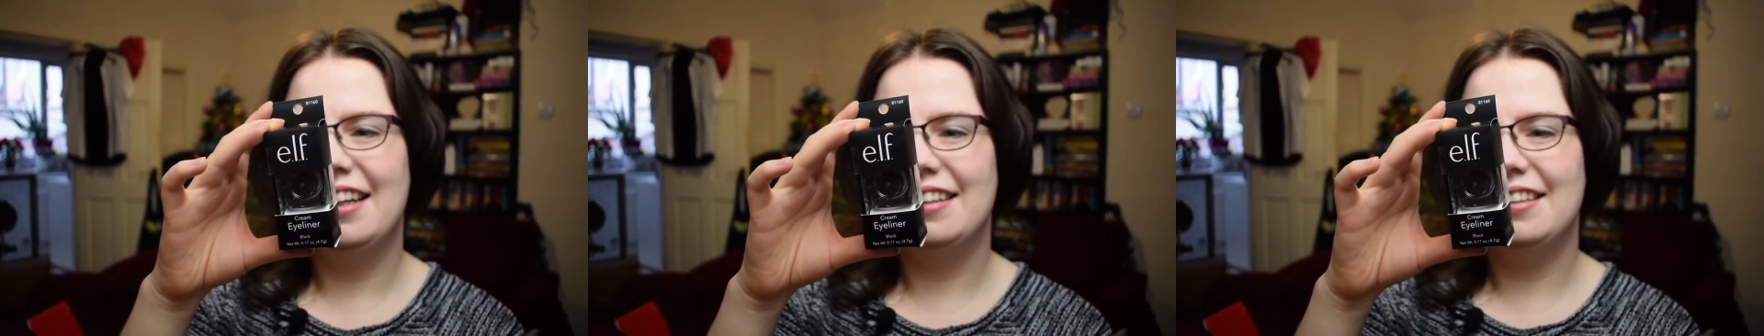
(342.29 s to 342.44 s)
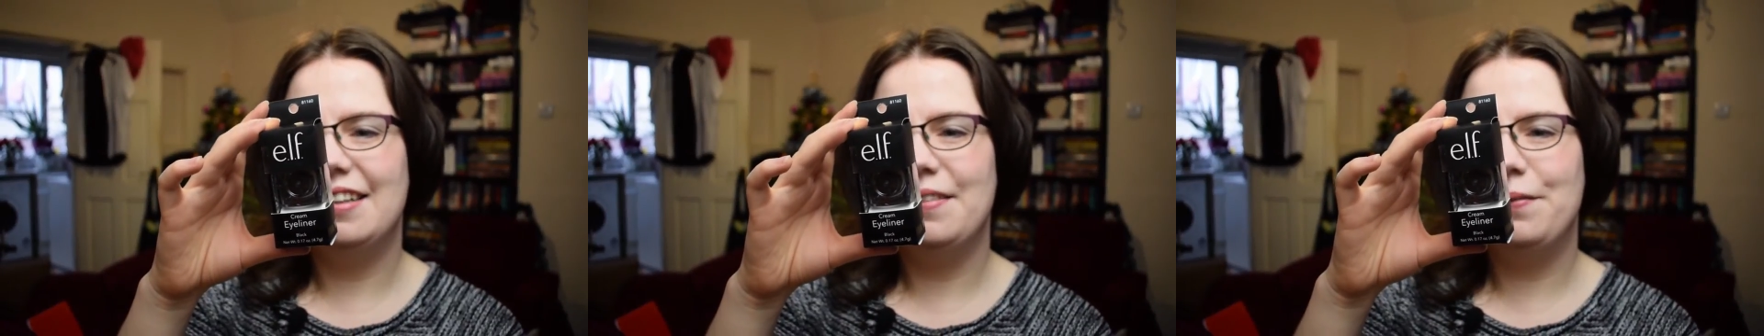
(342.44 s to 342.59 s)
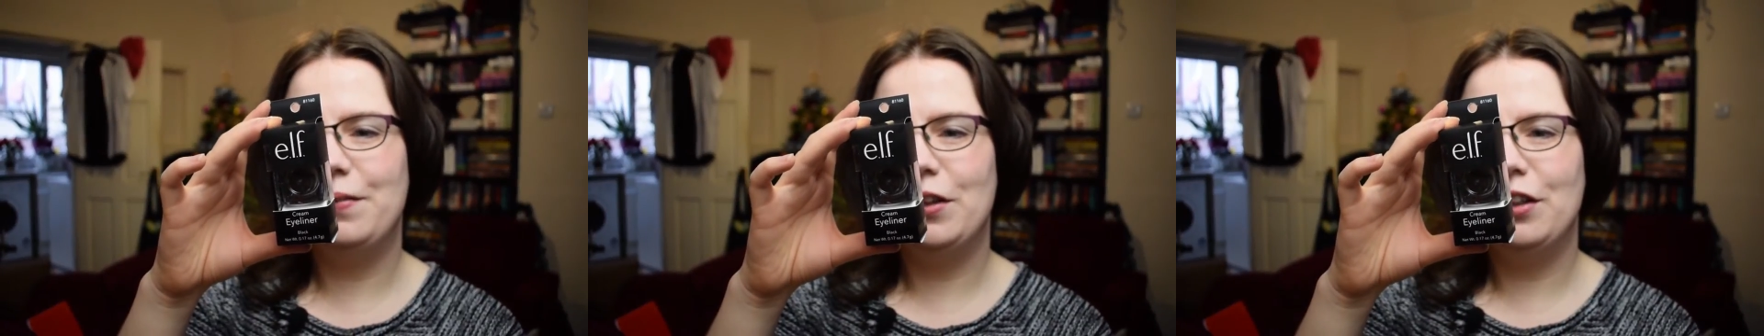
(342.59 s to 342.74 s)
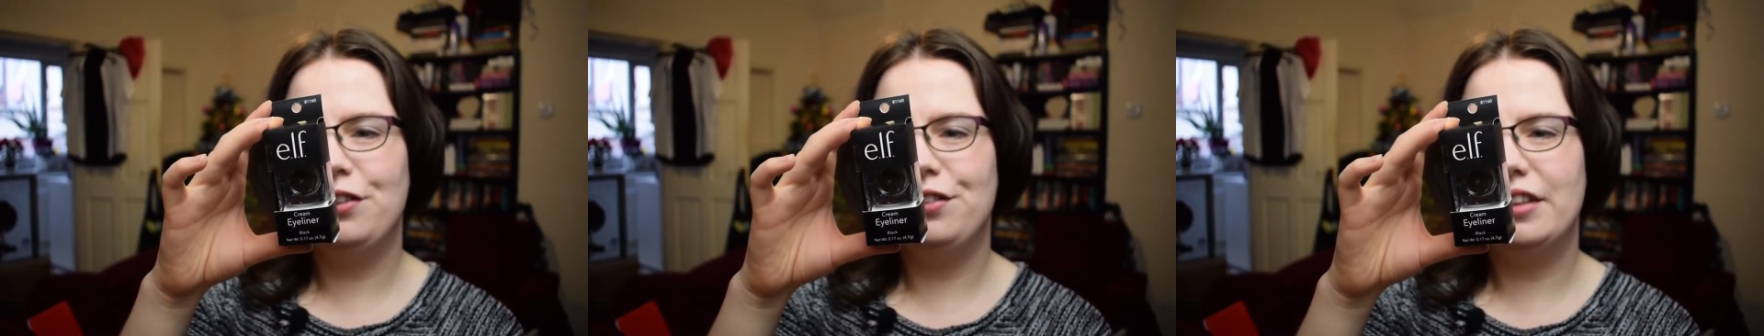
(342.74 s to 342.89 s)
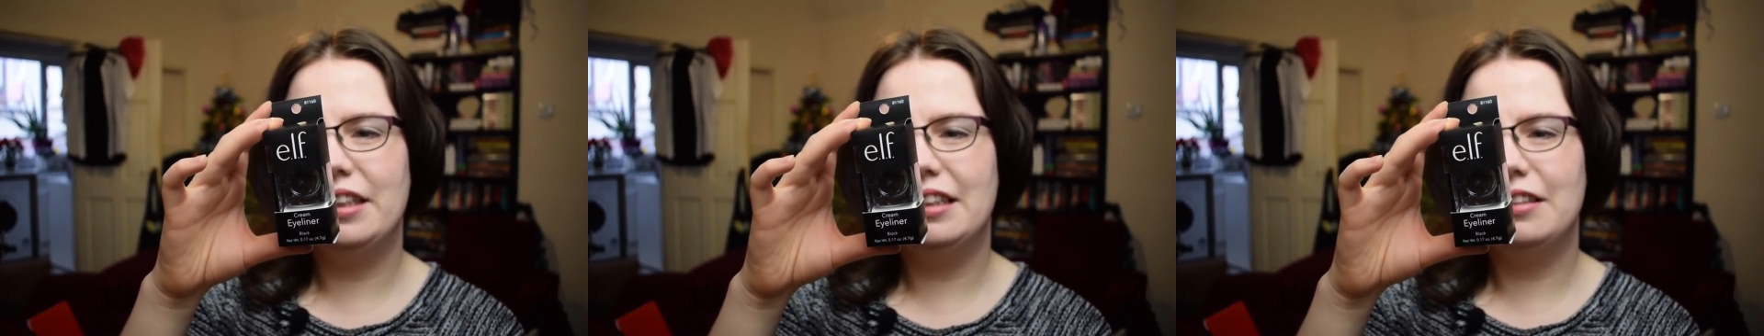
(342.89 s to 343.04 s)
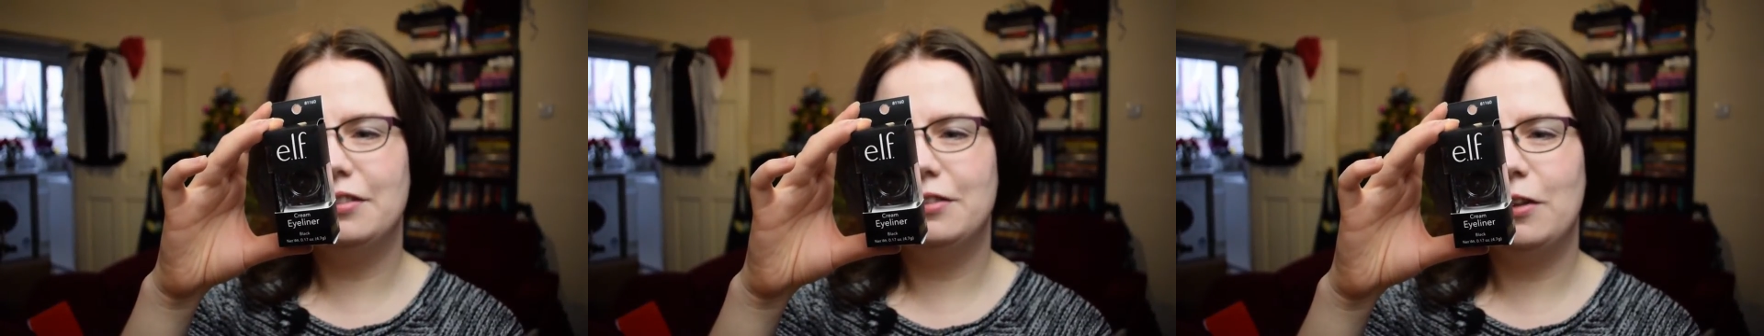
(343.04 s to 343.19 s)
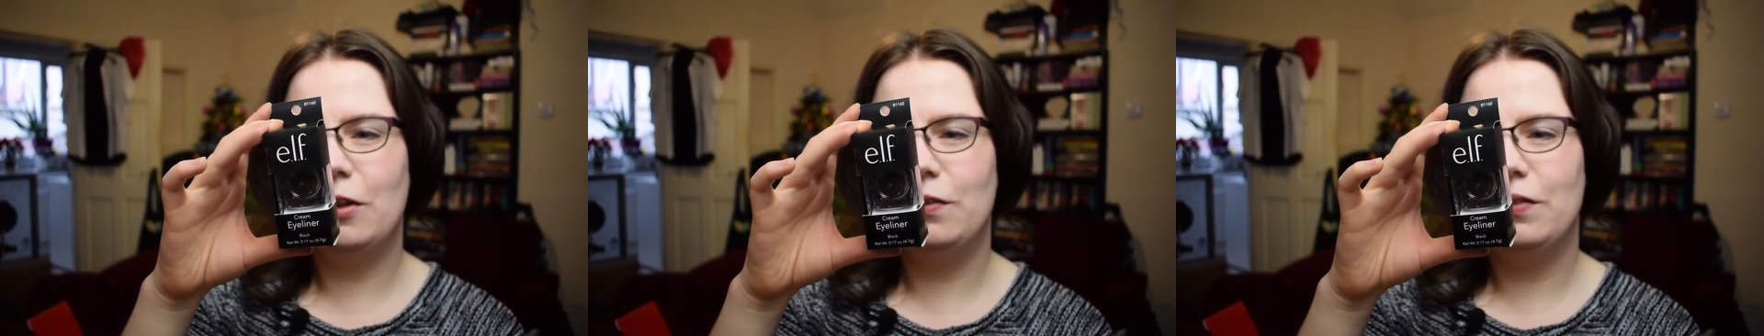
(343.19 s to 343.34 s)
Dip brush
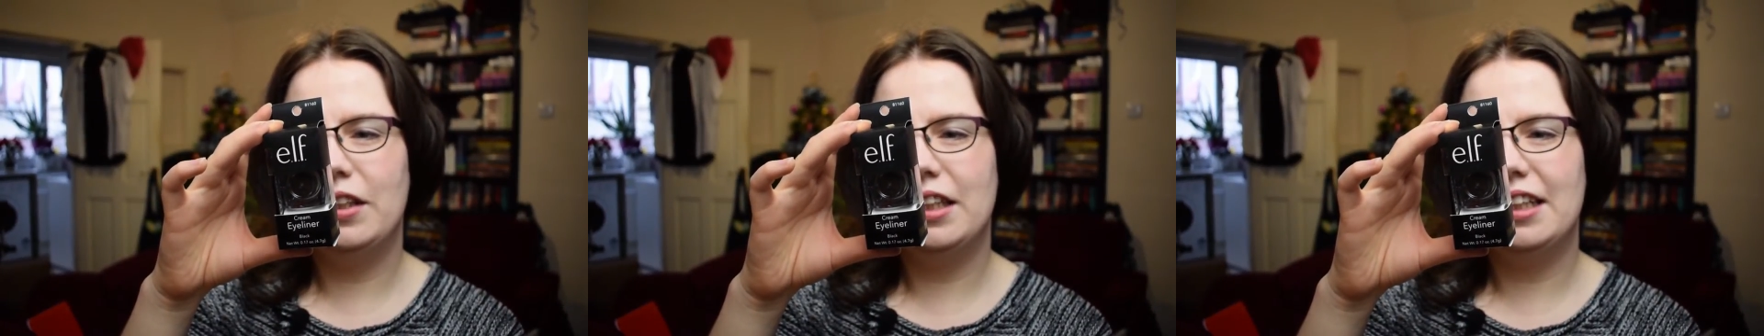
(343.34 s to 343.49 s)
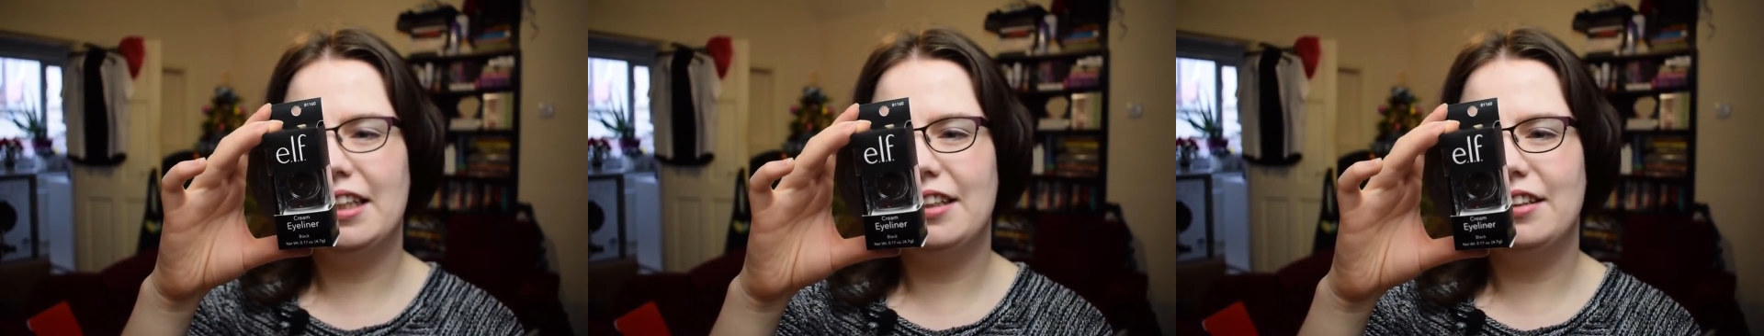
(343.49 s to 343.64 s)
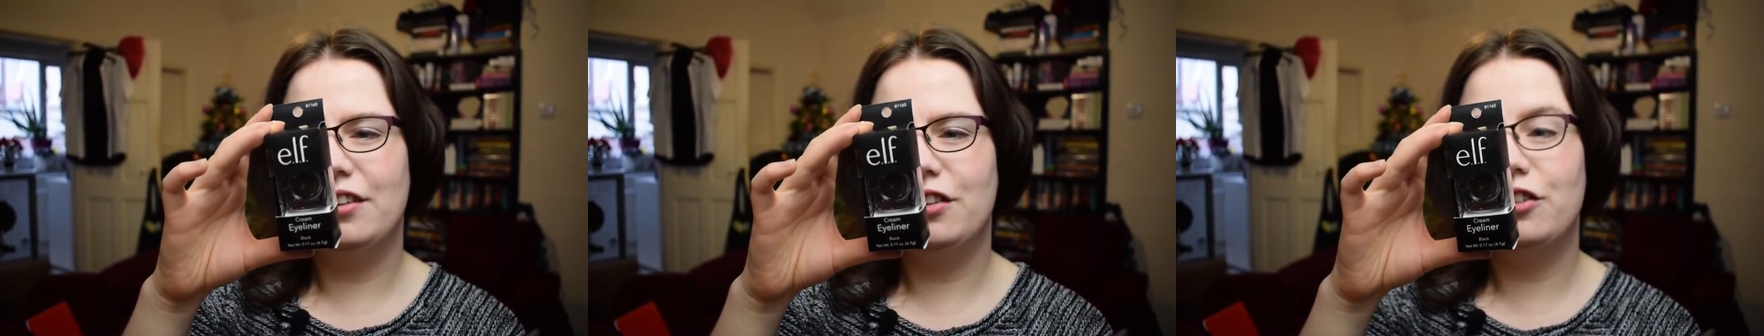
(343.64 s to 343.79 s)
into formula,